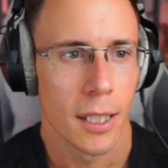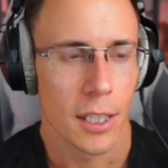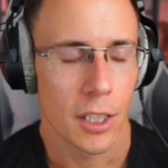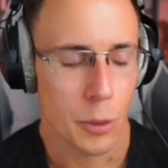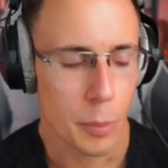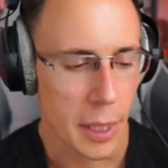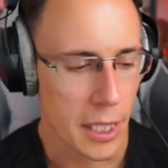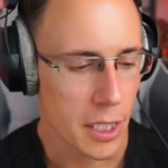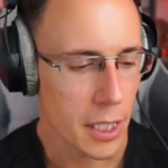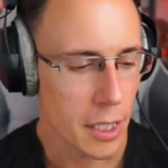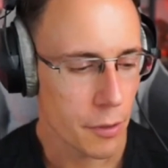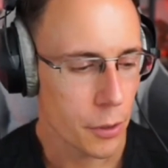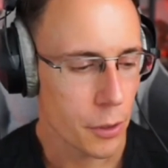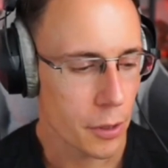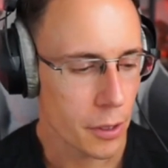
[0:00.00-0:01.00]
especially
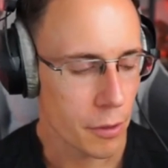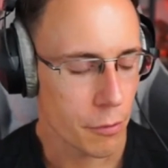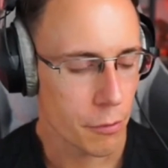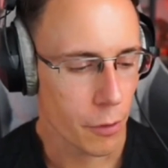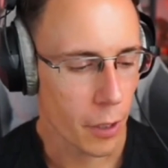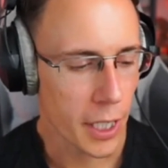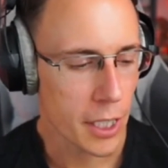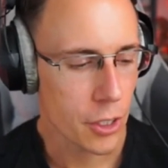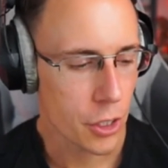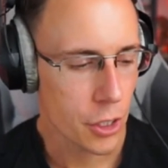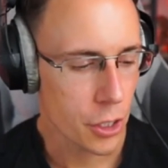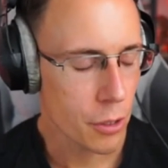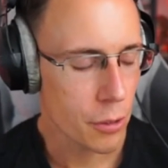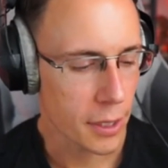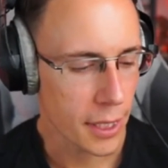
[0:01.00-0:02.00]
if you can fine
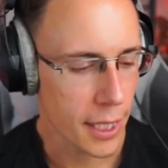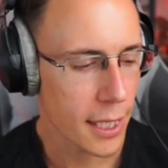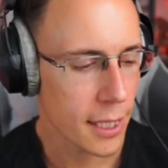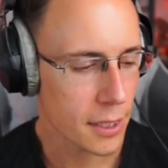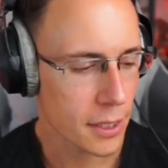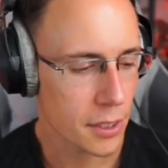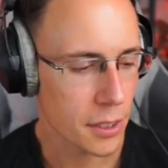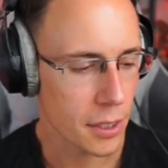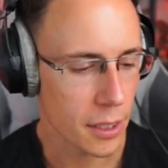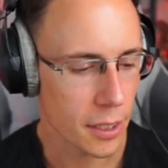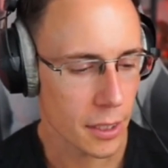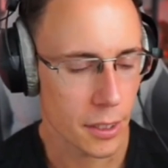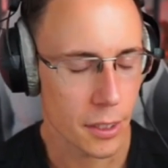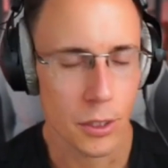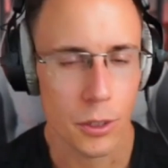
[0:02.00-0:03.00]
tune that
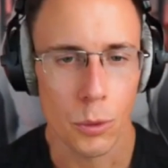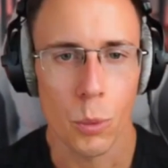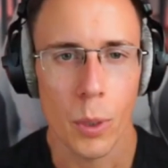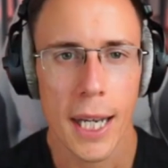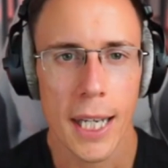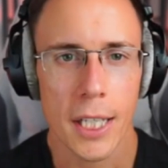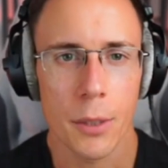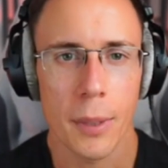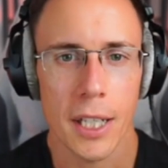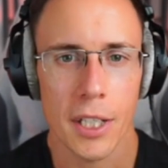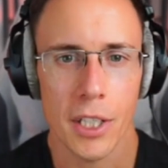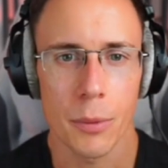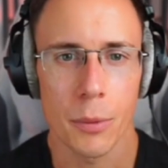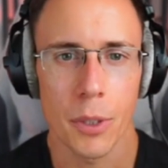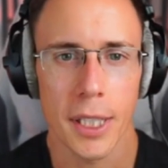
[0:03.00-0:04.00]
to where you
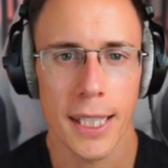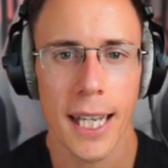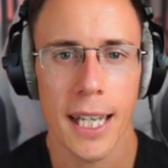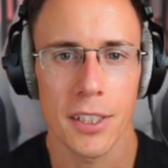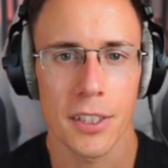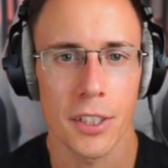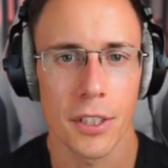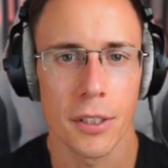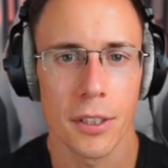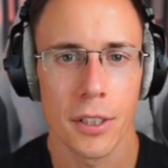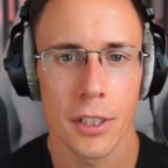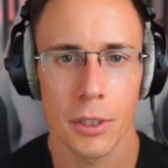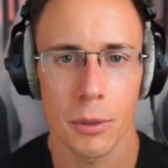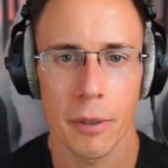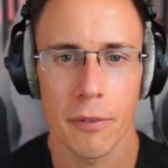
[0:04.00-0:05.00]
actually want to get to.
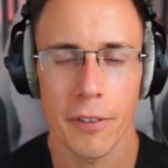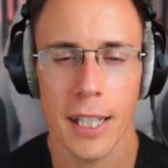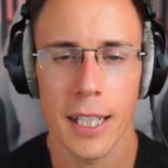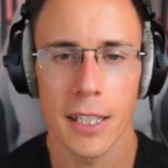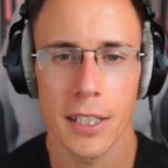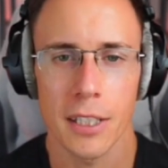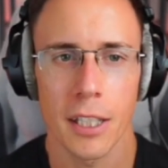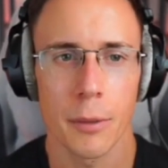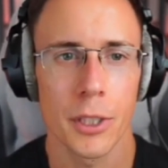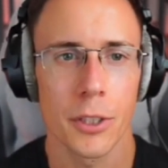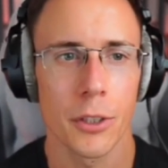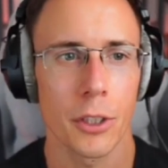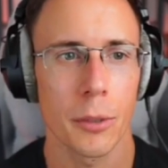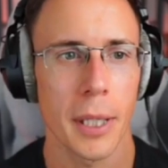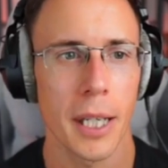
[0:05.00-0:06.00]
So whether that is, like we
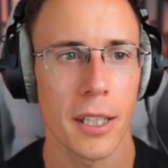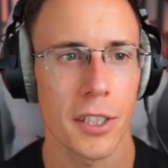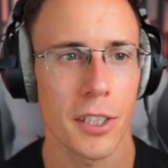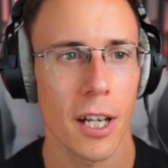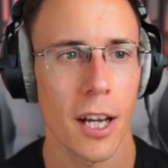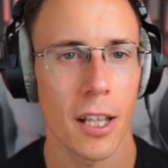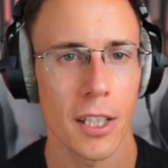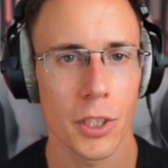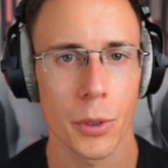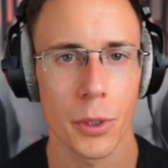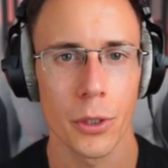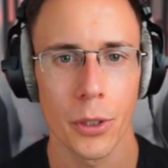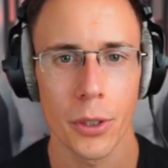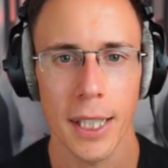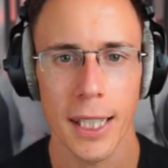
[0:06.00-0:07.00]
talked about at the start of this
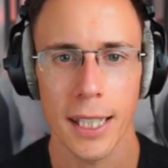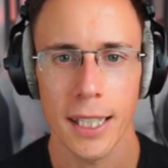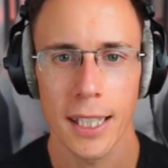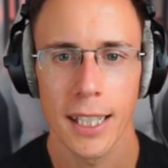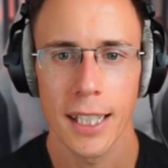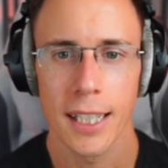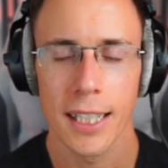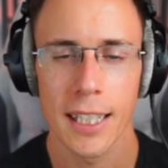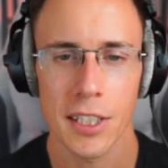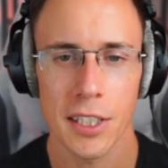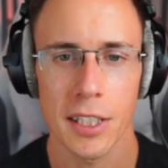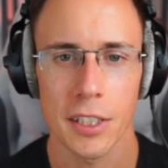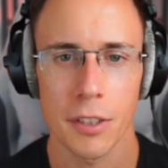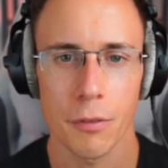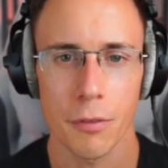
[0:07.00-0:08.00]
recording,
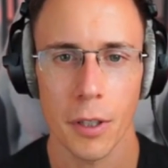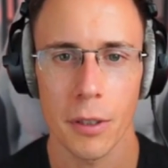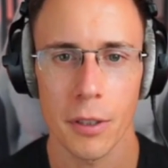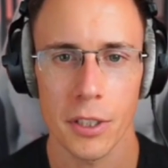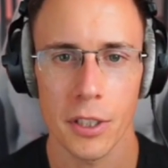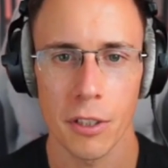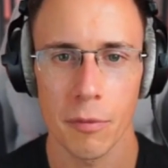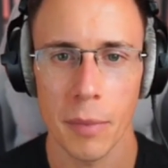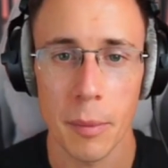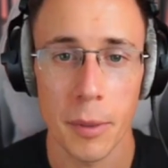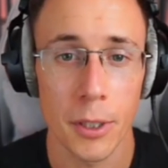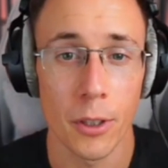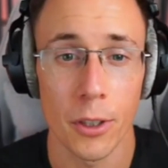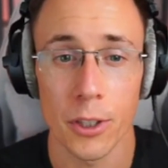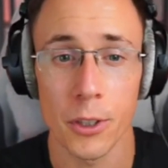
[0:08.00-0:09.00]
listening to folks that have
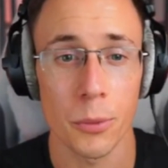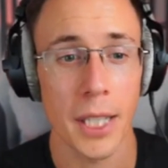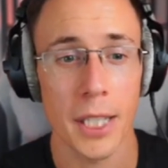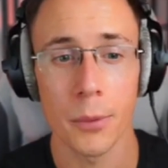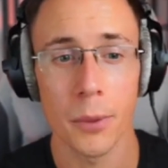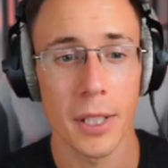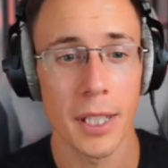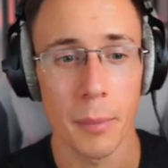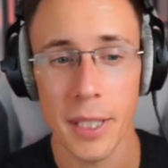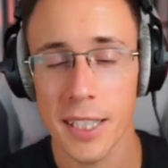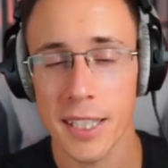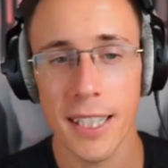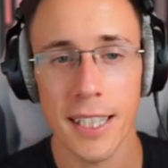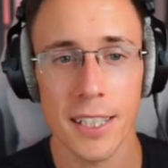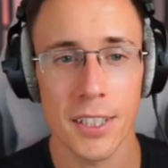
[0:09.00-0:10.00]
maybe got to where you want in
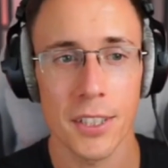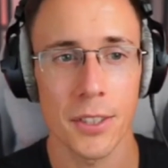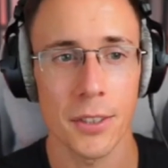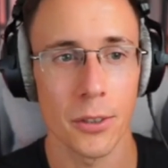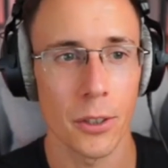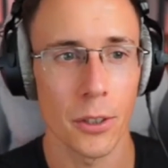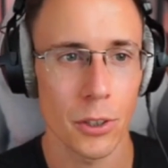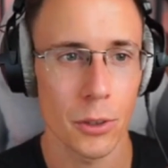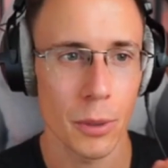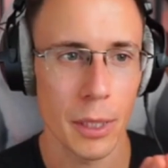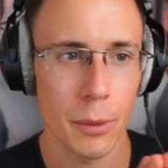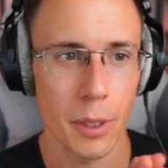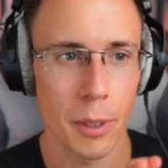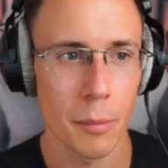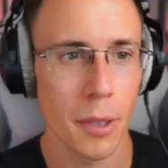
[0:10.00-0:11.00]
business or got to where
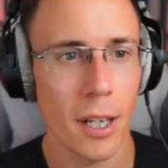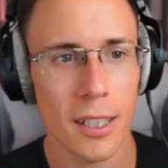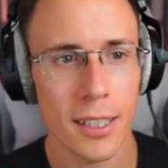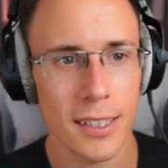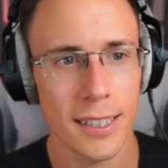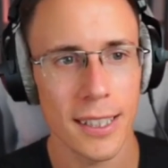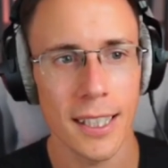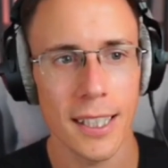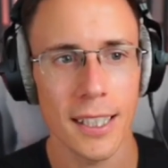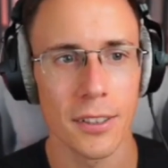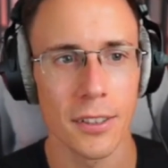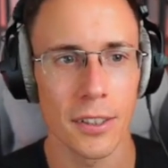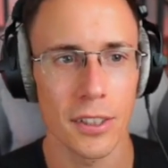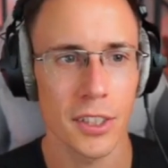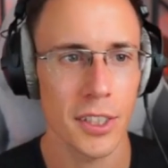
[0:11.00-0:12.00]
you want in marketing
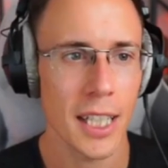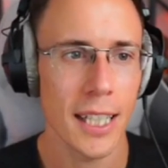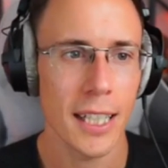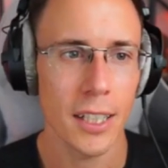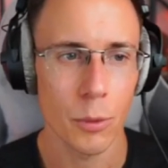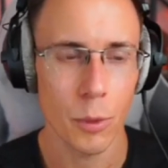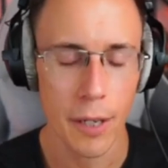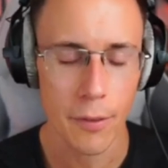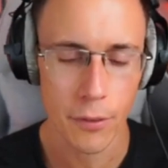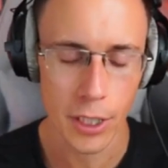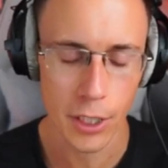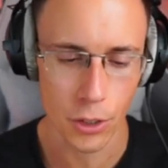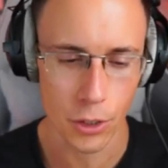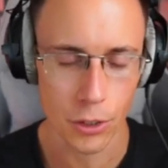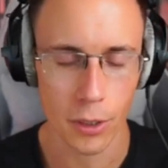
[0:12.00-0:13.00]
or selling or whatever it
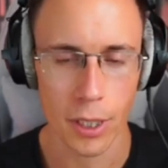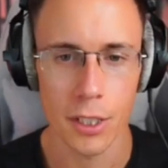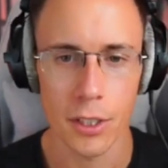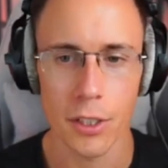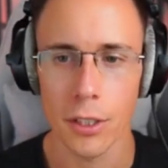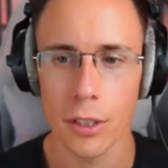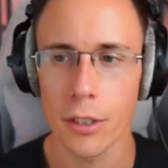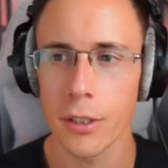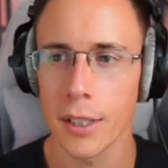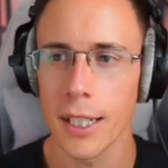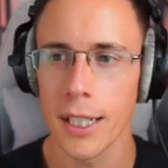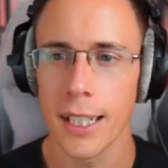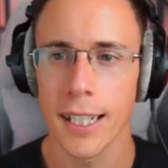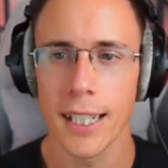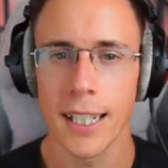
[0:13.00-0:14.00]
is you're trying to do,
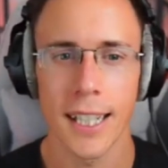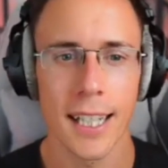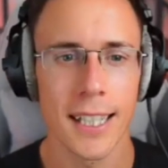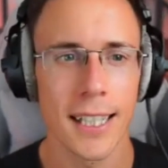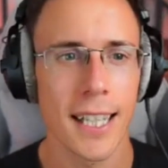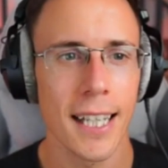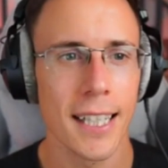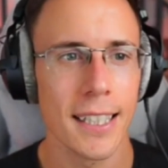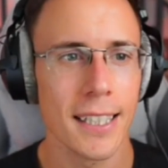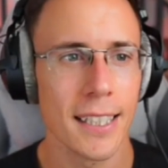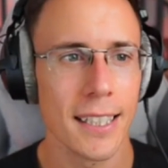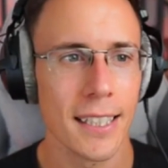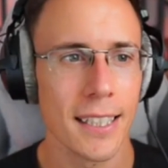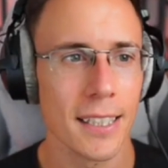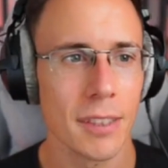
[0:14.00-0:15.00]
and then
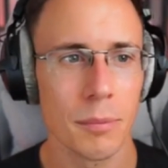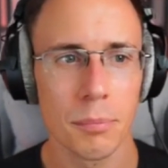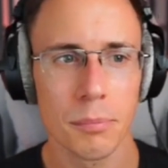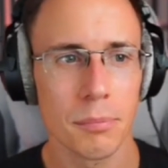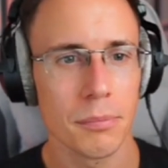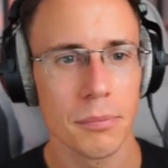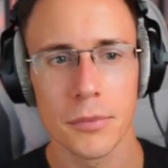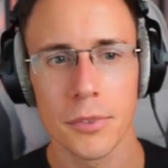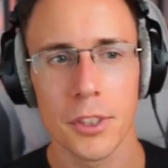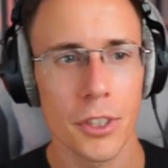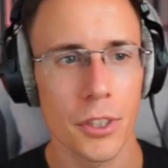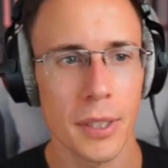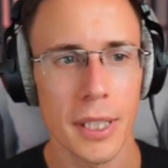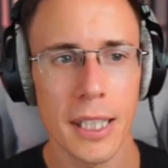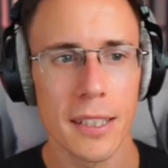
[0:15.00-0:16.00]

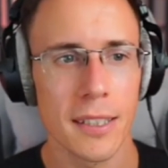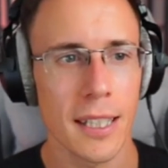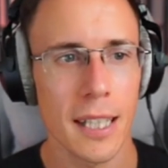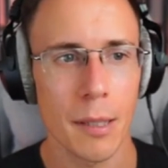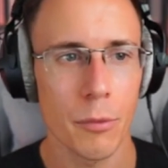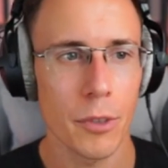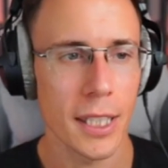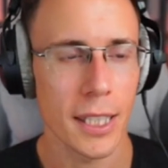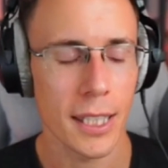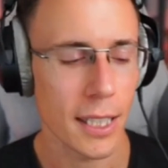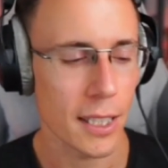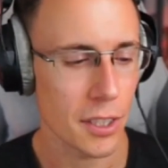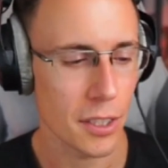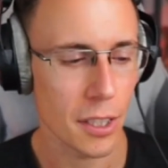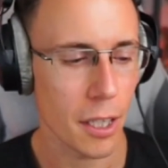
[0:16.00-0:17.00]
tuning into them, reading
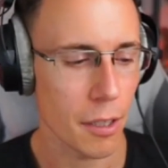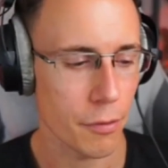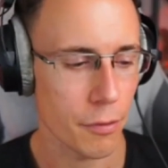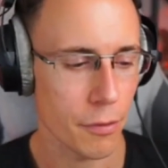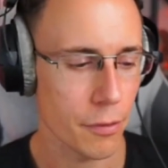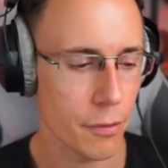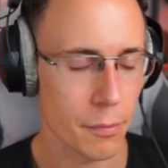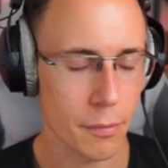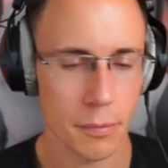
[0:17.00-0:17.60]
their stuff,